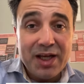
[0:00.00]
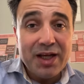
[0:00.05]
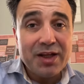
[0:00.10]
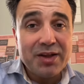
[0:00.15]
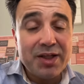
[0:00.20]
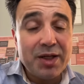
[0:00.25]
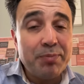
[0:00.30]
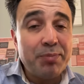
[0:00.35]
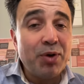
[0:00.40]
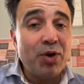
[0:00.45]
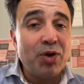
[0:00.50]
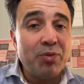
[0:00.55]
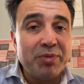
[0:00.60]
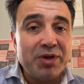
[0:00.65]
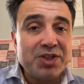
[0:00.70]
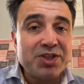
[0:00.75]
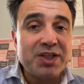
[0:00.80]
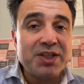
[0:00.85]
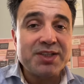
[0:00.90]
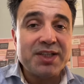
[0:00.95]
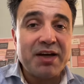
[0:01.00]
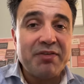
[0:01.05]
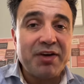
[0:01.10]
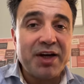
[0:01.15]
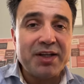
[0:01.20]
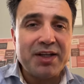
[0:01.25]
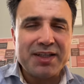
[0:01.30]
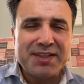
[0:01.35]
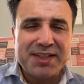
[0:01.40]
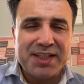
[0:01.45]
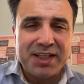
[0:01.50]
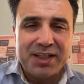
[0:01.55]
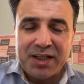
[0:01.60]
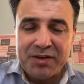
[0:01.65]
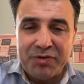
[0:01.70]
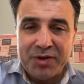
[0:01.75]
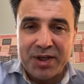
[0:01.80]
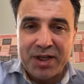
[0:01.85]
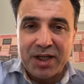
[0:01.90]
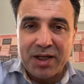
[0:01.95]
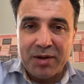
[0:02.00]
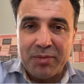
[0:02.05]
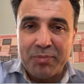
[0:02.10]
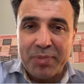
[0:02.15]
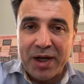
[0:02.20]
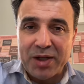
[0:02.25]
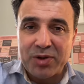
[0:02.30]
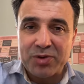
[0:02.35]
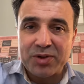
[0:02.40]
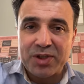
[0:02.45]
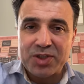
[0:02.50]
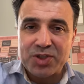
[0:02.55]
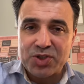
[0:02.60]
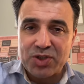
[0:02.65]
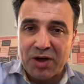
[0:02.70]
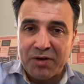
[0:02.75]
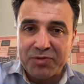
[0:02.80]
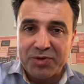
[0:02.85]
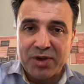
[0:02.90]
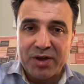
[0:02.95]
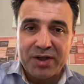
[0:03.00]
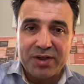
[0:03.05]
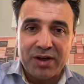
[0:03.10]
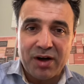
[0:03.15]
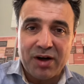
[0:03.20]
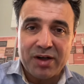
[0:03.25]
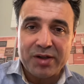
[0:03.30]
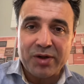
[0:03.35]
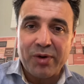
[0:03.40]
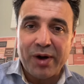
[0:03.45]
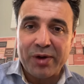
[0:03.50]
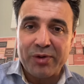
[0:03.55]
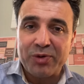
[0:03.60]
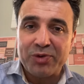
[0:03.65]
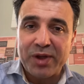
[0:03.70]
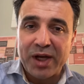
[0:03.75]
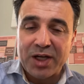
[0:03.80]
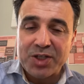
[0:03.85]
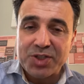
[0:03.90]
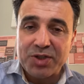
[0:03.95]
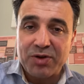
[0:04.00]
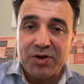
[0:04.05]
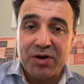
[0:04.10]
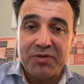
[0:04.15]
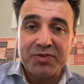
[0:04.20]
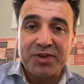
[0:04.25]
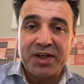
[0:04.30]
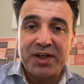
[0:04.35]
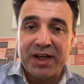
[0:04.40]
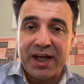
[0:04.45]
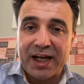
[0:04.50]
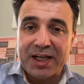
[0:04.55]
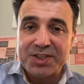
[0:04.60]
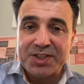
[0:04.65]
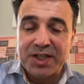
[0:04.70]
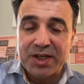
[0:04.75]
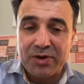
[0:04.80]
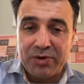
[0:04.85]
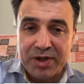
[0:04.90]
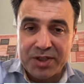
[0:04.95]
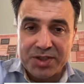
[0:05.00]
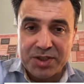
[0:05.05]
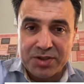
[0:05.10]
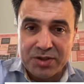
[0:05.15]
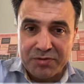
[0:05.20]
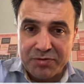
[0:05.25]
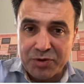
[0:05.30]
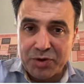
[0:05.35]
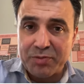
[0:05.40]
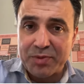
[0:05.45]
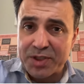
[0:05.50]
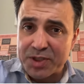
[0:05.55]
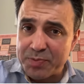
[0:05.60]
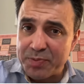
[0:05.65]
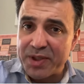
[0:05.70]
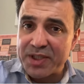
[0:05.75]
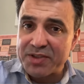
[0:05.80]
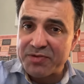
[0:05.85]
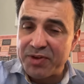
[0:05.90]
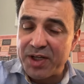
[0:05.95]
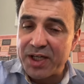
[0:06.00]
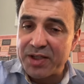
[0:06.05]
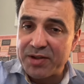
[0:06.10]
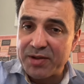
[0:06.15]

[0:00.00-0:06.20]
The Apollo missions have had a significant impact on the software and hardware architecture of the next generations of human spaceflight.